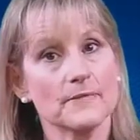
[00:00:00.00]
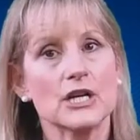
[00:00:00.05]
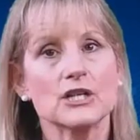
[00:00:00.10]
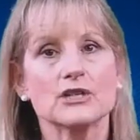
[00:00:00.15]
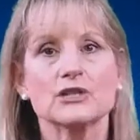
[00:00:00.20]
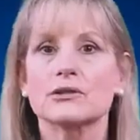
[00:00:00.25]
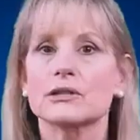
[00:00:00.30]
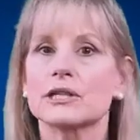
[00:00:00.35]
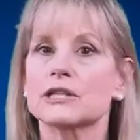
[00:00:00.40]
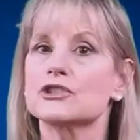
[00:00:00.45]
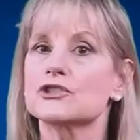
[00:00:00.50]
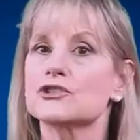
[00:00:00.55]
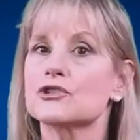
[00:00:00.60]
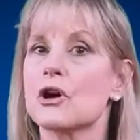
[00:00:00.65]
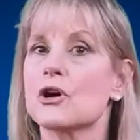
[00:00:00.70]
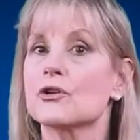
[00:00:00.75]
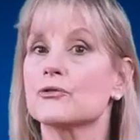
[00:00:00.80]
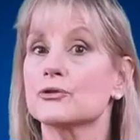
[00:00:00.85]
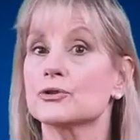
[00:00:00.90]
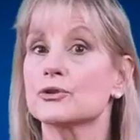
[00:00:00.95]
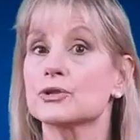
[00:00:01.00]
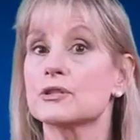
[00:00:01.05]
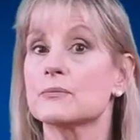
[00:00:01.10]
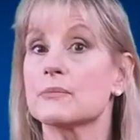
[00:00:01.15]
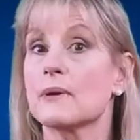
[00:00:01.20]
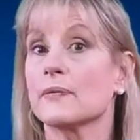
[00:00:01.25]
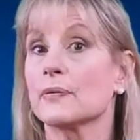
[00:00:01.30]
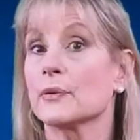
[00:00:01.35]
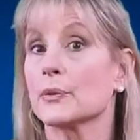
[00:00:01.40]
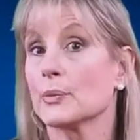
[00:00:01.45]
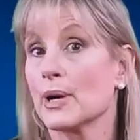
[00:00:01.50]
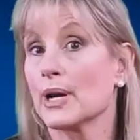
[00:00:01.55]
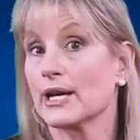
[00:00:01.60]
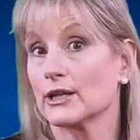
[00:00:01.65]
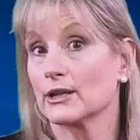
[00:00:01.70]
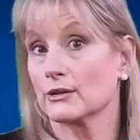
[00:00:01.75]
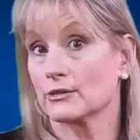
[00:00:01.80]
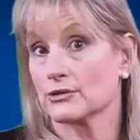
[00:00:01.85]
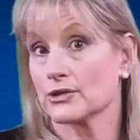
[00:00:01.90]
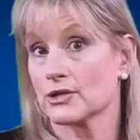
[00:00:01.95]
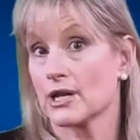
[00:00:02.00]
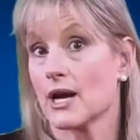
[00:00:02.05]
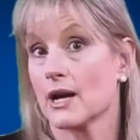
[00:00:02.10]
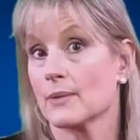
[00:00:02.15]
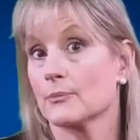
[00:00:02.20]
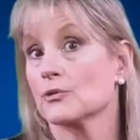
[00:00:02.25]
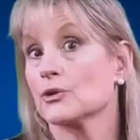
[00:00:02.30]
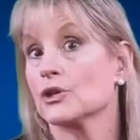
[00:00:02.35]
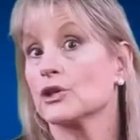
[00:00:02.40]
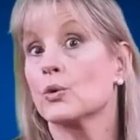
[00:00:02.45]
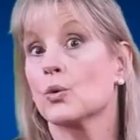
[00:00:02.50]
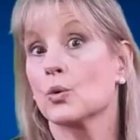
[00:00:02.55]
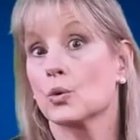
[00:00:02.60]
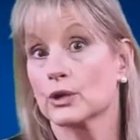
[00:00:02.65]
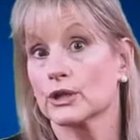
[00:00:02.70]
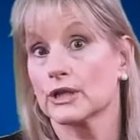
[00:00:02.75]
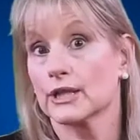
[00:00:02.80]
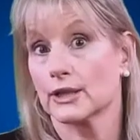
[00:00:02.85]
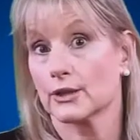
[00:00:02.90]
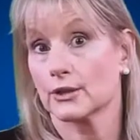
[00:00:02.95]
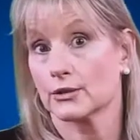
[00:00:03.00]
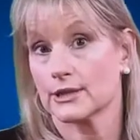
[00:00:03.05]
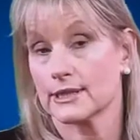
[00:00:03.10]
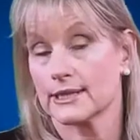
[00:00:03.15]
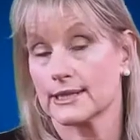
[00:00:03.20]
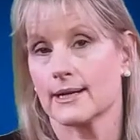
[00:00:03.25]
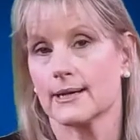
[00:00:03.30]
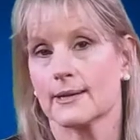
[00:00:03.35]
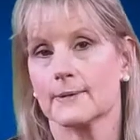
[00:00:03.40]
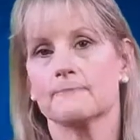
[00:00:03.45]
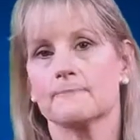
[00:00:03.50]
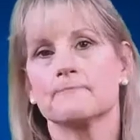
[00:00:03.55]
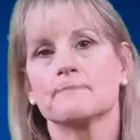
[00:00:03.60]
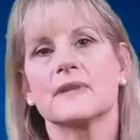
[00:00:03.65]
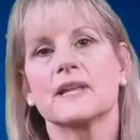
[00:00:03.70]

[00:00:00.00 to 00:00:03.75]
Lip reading: So let's talk first about the regular time or the ordinary time.